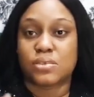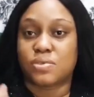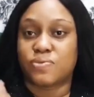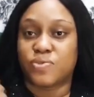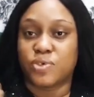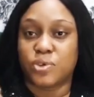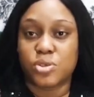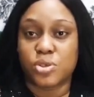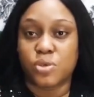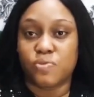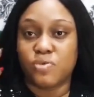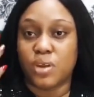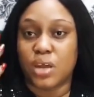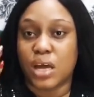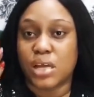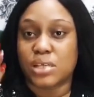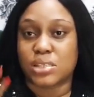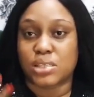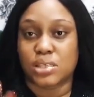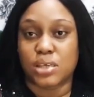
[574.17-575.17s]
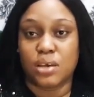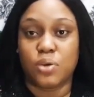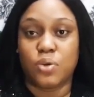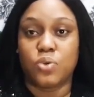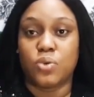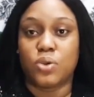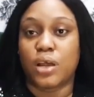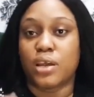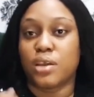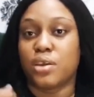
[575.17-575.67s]
For those of you that are
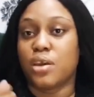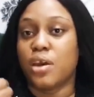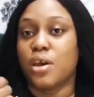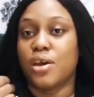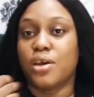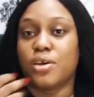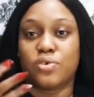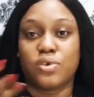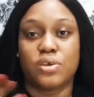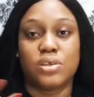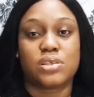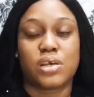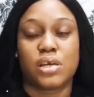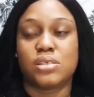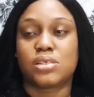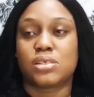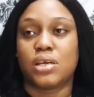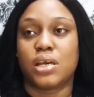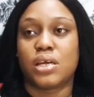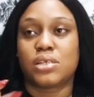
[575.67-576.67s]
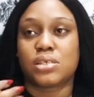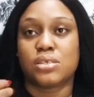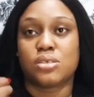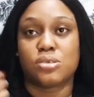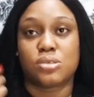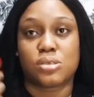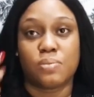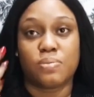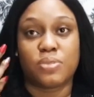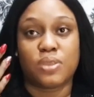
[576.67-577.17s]
single and intend to get into
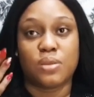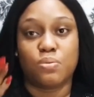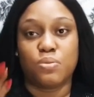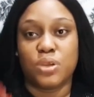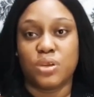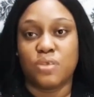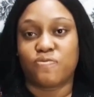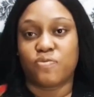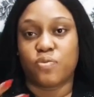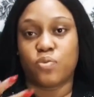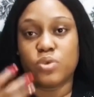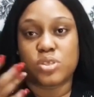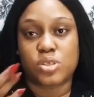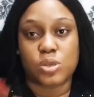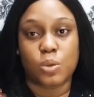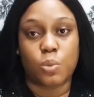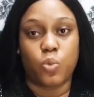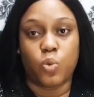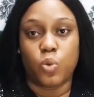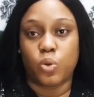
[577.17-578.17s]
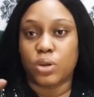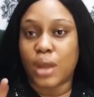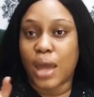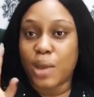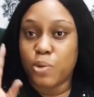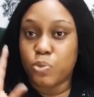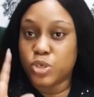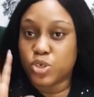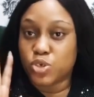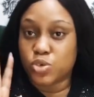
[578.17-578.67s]
something meaningful with someone, I
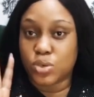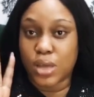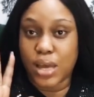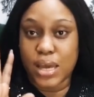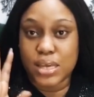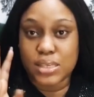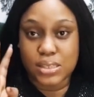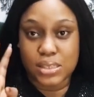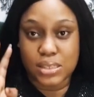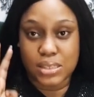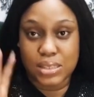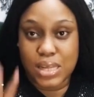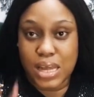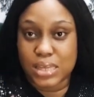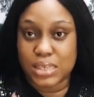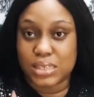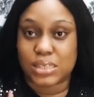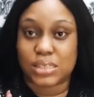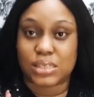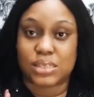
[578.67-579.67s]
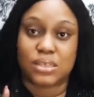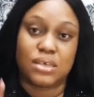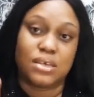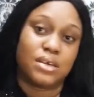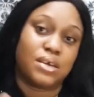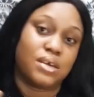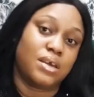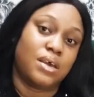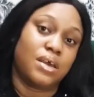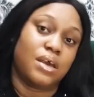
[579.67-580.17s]
wish you guys that
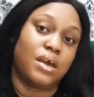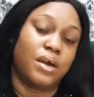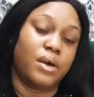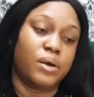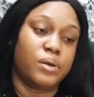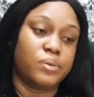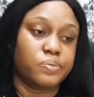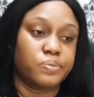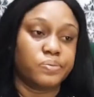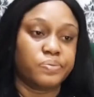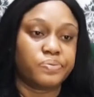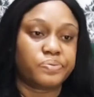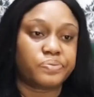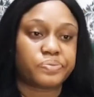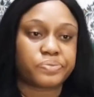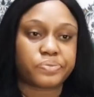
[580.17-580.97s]
um,